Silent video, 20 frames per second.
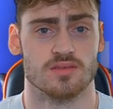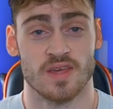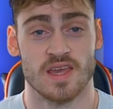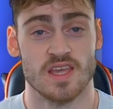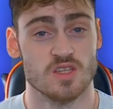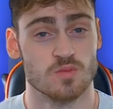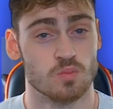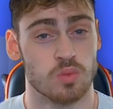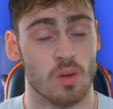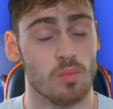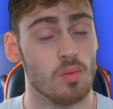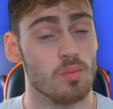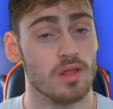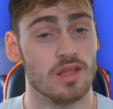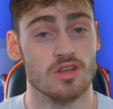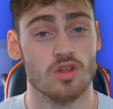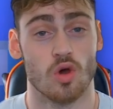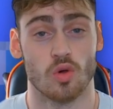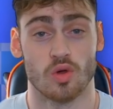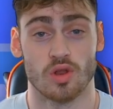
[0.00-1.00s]
He's probably
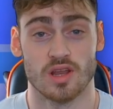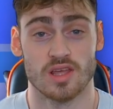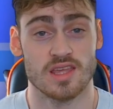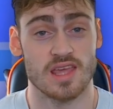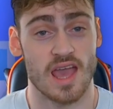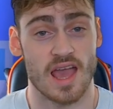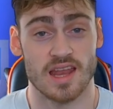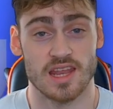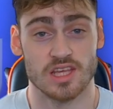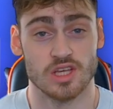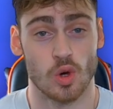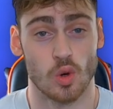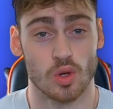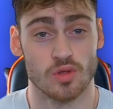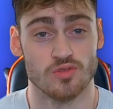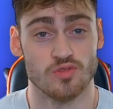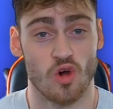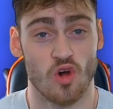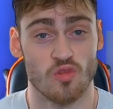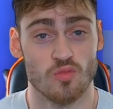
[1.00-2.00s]
not going to get any goal
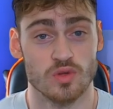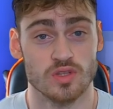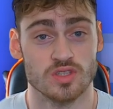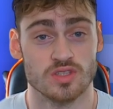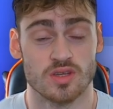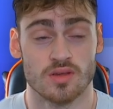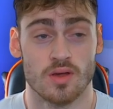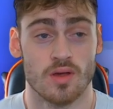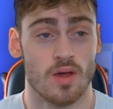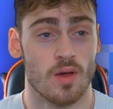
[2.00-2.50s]
involvement,